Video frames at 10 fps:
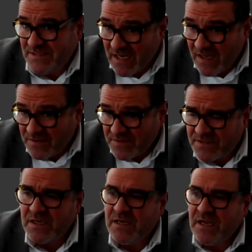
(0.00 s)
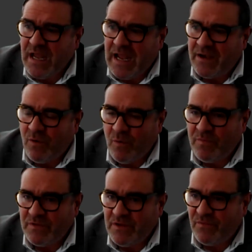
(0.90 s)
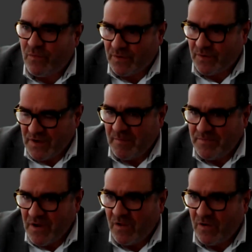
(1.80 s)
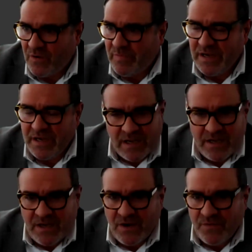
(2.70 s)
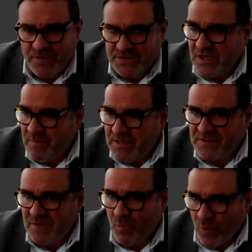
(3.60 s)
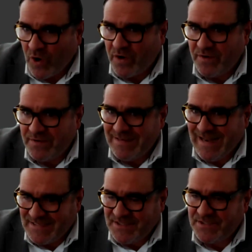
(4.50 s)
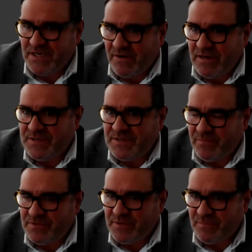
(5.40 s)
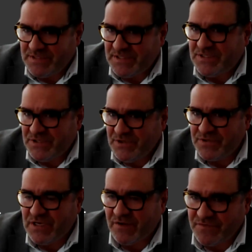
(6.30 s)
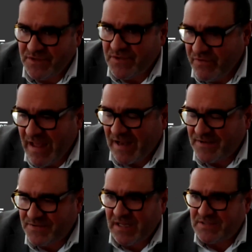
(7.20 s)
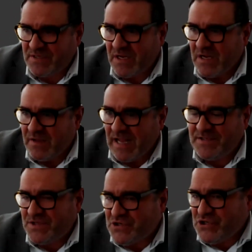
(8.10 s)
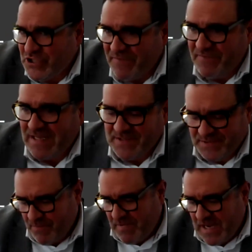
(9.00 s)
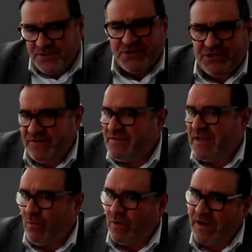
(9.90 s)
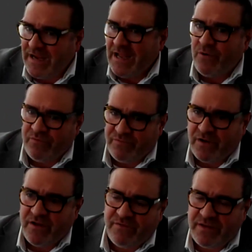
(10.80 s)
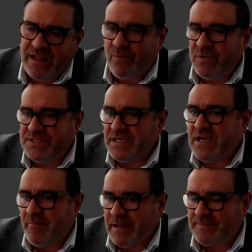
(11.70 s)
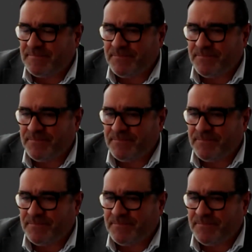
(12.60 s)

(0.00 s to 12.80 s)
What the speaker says: sells, and hopefully for top dollar. But, there's going to be some work necessary to position yourself to do that. So that's the shift. That's the major shift that we're getting out in front of and that we see coming.